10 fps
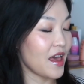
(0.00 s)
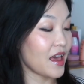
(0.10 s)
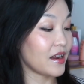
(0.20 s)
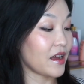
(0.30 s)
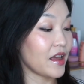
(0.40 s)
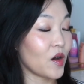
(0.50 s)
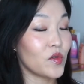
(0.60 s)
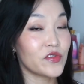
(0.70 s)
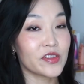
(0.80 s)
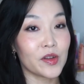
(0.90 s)
And I
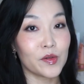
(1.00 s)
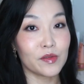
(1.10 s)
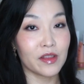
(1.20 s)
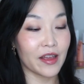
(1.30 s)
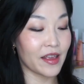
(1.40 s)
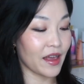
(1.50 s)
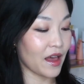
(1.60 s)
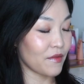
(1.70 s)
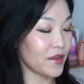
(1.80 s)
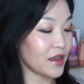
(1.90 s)
also like
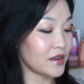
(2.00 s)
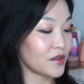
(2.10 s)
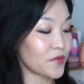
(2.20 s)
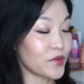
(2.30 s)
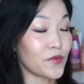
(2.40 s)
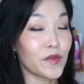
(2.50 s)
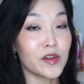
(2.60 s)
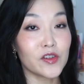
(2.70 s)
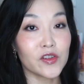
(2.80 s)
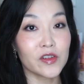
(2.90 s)
having different
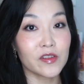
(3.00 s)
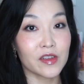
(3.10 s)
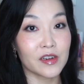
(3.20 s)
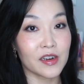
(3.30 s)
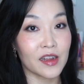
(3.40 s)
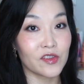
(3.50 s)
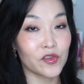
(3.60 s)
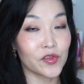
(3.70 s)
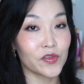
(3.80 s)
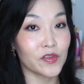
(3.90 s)
finishes and
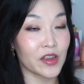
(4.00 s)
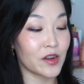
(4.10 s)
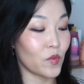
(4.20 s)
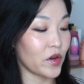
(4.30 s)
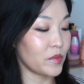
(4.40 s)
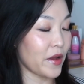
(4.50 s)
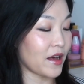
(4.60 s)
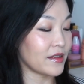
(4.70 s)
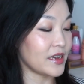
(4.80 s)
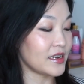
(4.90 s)
textures in one
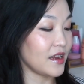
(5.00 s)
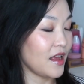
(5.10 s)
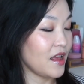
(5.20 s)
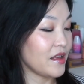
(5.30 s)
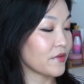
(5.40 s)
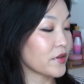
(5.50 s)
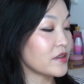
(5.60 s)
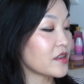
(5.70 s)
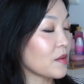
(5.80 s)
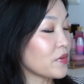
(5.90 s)
palette. For
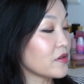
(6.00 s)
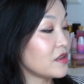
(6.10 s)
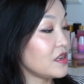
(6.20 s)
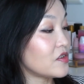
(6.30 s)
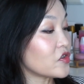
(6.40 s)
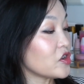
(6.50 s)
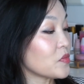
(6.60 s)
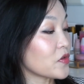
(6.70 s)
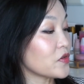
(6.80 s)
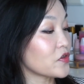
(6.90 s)
example, these
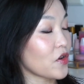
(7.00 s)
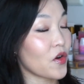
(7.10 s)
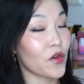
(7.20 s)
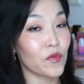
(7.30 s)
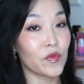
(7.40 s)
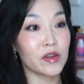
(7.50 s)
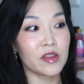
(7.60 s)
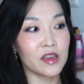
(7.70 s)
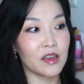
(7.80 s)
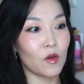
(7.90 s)
shimmers are
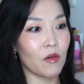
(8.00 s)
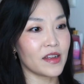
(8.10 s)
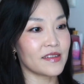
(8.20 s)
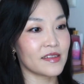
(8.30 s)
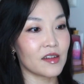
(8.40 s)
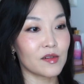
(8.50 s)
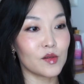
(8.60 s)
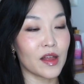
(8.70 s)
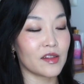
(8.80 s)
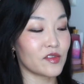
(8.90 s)
really quite
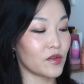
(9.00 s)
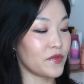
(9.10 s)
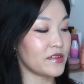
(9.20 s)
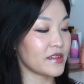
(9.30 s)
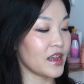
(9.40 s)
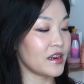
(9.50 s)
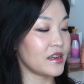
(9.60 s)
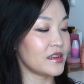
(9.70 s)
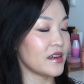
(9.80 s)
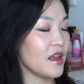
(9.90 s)
subtle and
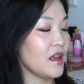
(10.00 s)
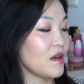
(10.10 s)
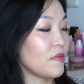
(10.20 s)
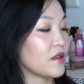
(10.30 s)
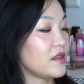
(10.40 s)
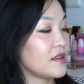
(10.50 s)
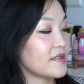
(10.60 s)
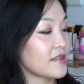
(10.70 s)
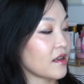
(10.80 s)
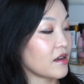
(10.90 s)
sophisticated, but
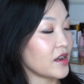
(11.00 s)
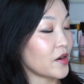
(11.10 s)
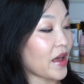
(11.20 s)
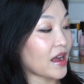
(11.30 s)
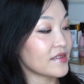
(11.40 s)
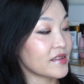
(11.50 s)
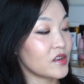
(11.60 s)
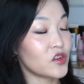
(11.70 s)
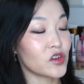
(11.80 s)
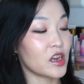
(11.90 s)
this
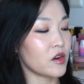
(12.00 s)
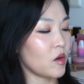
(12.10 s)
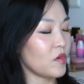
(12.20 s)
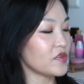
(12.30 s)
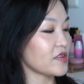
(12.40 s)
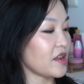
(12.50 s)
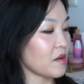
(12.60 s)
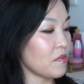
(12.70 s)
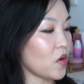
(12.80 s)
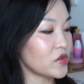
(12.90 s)
accent shade, almost
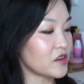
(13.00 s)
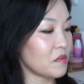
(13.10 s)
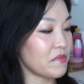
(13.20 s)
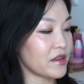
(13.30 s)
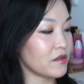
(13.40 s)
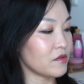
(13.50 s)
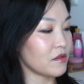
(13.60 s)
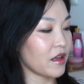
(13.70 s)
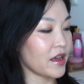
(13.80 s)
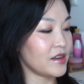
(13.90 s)
like molten
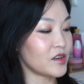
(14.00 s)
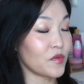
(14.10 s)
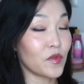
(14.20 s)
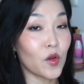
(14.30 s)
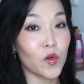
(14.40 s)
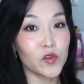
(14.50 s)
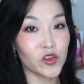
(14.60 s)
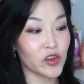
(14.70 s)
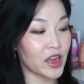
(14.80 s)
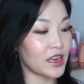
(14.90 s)
metal kind of gold
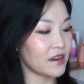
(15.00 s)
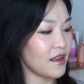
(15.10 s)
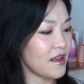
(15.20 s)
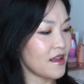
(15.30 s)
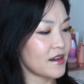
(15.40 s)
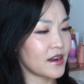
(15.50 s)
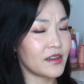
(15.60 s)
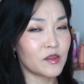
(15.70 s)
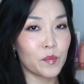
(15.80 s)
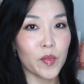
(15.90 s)
shade that
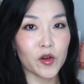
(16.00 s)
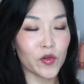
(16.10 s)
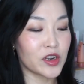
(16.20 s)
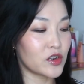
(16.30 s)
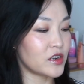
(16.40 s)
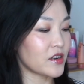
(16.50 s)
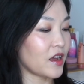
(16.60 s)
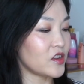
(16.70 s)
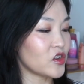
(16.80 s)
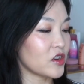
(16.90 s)
is buttery to
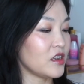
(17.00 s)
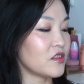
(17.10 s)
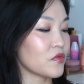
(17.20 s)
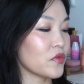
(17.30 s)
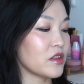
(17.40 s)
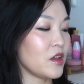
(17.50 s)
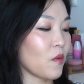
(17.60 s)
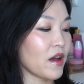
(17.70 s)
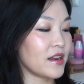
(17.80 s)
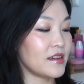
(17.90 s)
touch, it's really
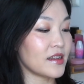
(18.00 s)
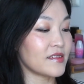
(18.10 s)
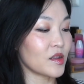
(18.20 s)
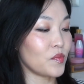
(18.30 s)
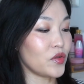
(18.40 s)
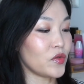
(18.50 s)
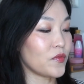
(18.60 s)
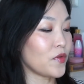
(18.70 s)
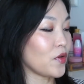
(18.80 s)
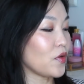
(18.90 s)
quite intense and
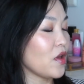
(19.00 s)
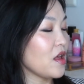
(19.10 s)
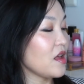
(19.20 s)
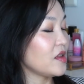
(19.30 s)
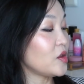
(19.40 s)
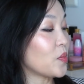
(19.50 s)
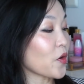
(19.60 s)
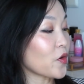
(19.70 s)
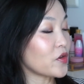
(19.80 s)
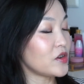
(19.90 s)
beautiful. The
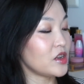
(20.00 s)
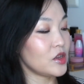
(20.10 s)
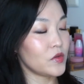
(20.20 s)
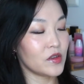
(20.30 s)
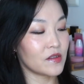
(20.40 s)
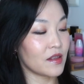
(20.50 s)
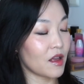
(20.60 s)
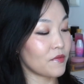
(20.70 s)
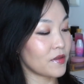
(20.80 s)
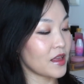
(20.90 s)
burgundy hue is
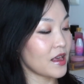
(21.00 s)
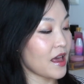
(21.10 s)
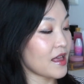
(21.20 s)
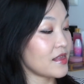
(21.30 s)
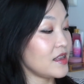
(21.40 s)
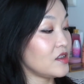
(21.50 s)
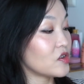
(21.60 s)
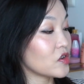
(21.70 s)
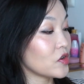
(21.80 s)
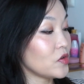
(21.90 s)
lovely, and these
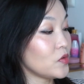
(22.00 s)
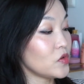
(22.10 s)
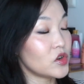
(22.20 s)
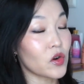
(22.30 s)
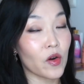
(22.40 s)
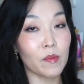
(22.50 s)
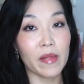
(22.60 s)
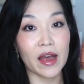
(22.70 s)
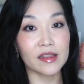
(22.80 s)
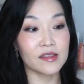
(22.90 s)
2 dark
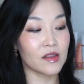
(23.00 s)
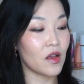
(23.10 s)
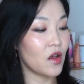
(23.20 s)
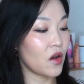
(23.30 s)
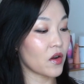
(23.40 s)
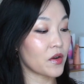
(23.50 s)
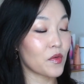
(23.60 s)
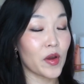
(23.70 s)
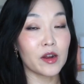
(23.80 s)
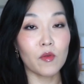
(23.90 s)
mattes are
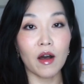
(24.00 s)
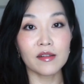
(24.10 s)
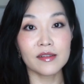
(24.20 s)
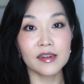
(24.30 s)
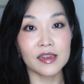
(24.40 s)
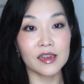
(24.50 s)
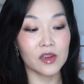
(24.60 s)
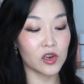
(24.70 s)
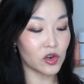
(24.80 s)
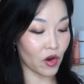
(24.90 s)
great
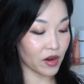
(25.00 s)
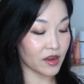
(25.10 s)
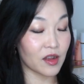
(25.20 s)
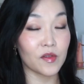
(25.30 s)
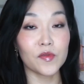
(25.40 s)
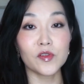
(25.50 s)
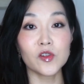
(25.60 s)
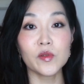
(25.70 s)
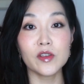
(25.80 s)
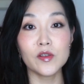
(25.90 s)
quality, dark enough
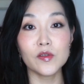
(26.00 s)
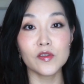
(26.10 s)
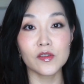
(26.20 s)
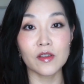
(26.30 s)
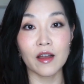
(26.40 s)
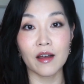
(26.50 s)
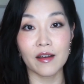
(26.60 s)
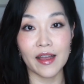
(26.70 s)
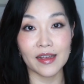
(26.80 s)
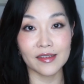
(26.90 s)
to be used
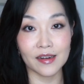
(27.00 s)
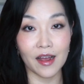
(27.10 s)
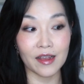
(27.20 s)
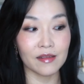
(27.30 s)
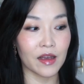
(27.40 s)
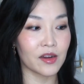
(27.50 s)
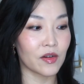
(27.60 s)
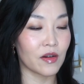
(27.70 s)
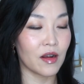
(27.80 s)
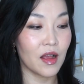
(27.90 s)
as an
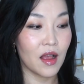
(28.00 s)
eyeliner.